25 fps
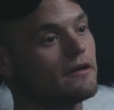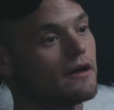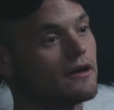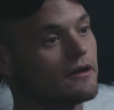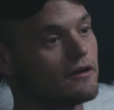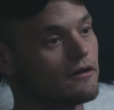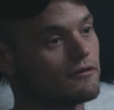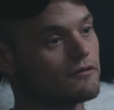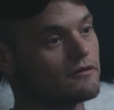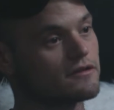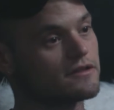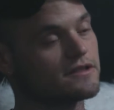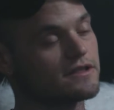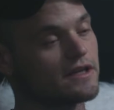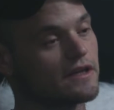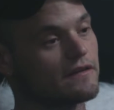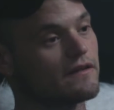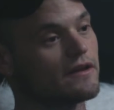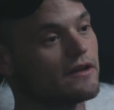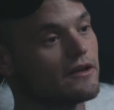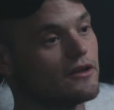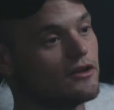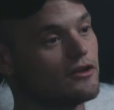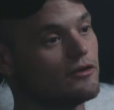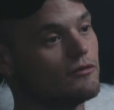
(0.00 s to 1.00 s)
and
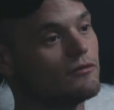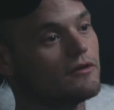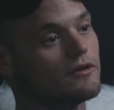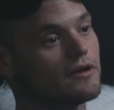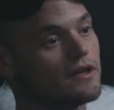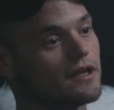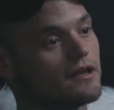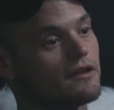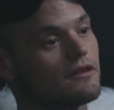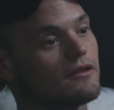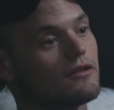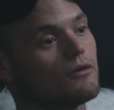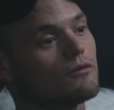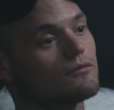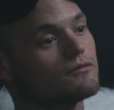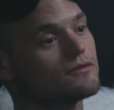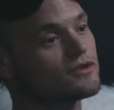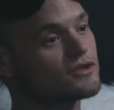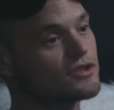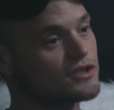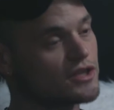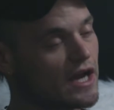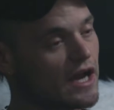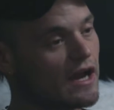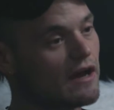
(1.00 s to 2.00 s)
understand that unity, though
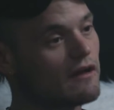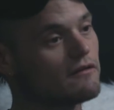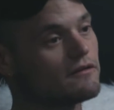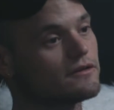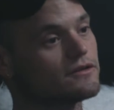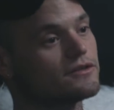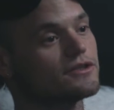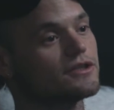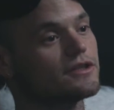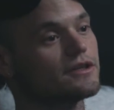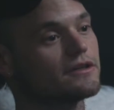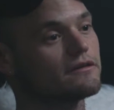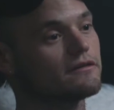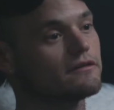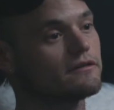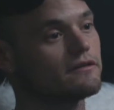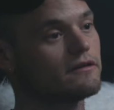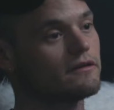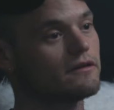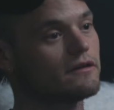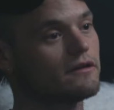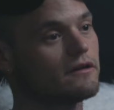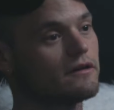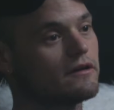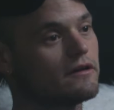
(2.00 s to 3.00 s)
challenging,
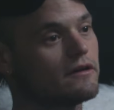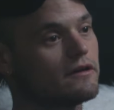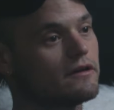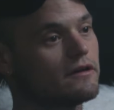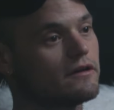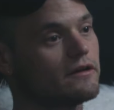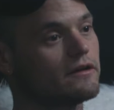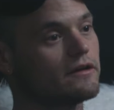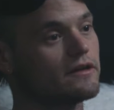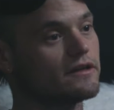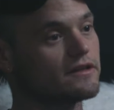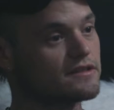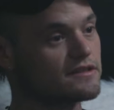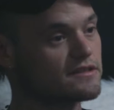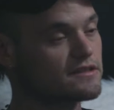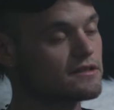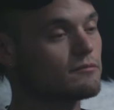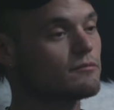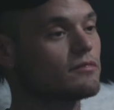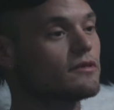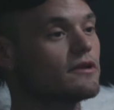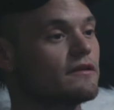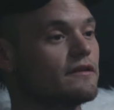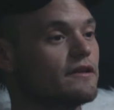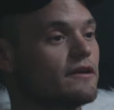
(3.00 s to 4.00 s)
is
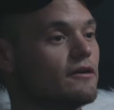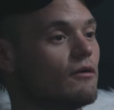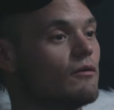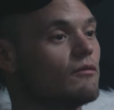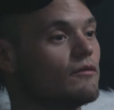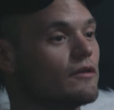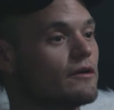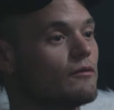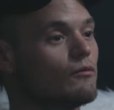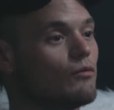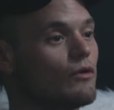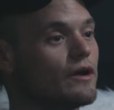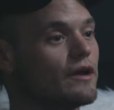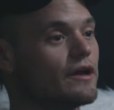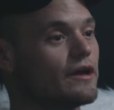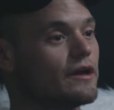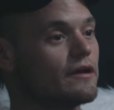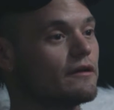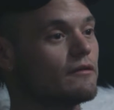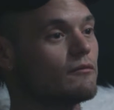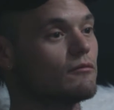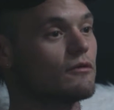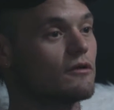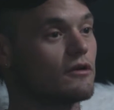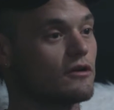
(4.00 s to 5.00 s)
simply the only
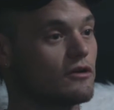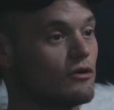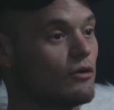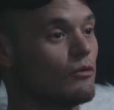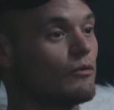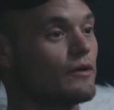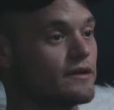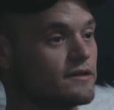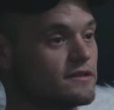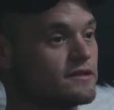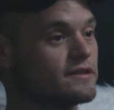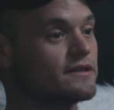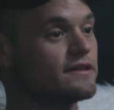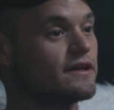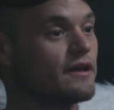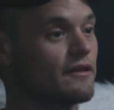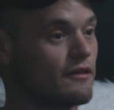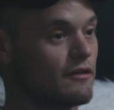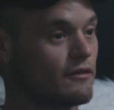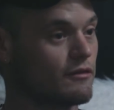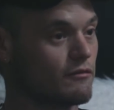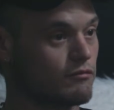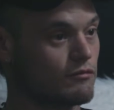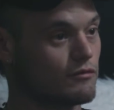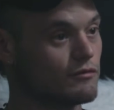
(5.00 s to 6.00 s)
way we're going to get
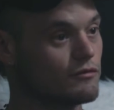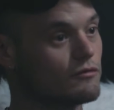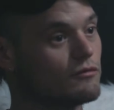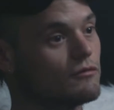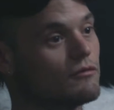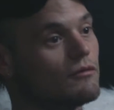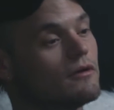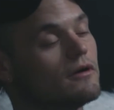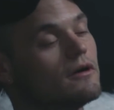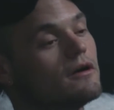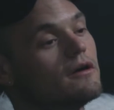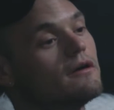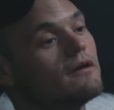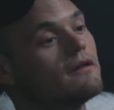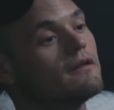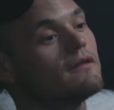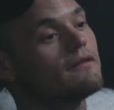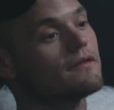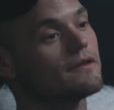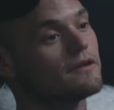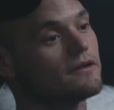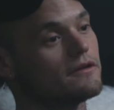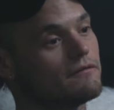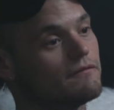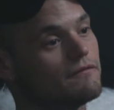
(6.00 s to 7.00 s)
through
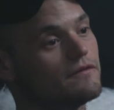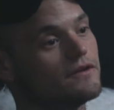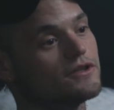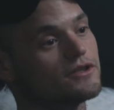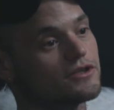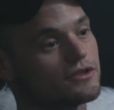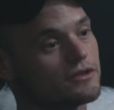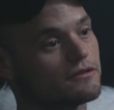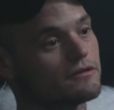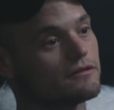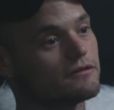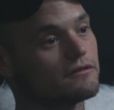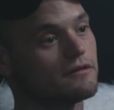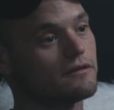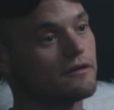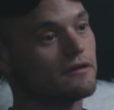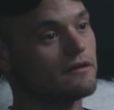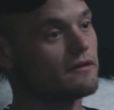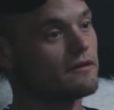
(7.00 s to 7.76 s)
the division